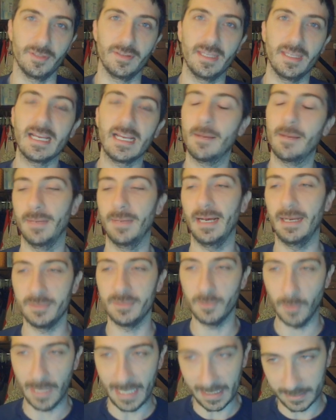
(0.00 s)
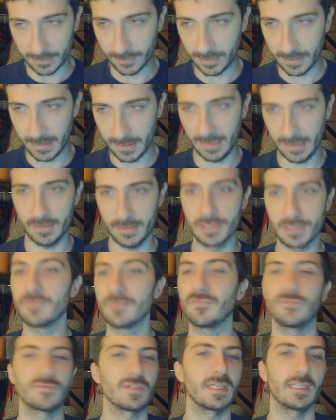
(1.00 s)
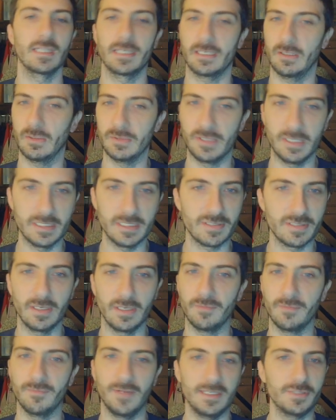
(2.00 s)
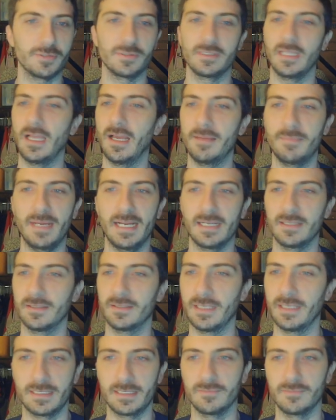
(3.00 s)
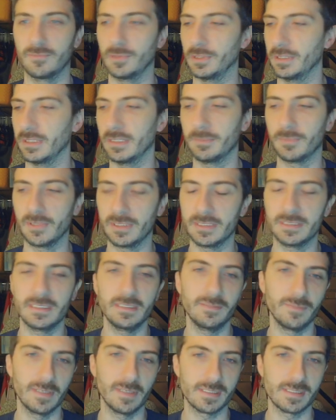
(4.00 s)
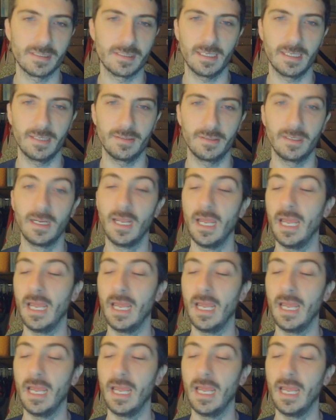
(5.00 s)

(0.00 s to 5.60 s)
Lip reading: They got Bobby Wagner in there, get like a veteran linebacker that can really like bring the defense together,